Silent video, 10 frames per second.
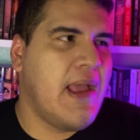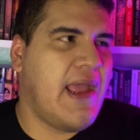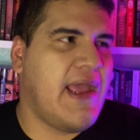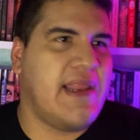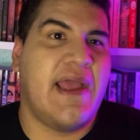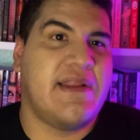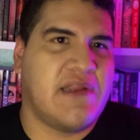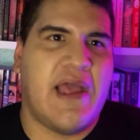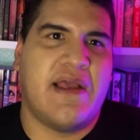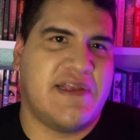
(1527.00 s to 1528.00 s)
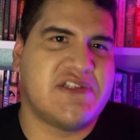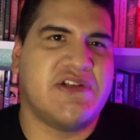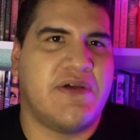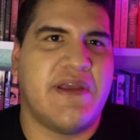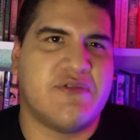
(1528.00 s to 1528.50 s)
And as you
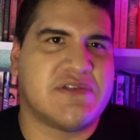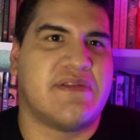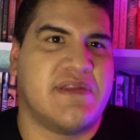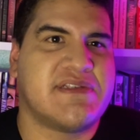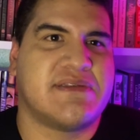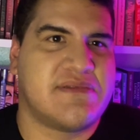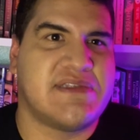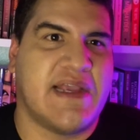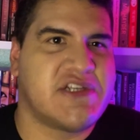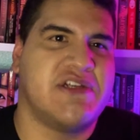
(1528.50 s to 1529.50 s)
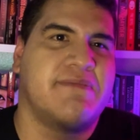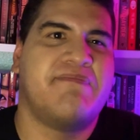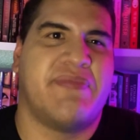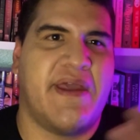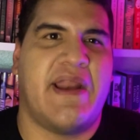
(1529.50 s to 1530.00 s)
know, it was this section
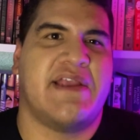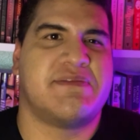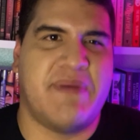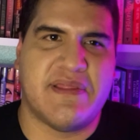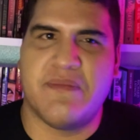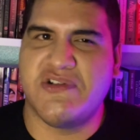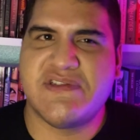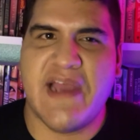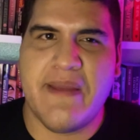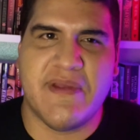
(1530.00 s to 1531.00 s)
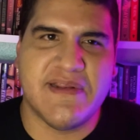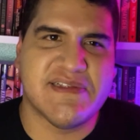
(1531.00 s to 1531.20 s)
that I spent the most time in.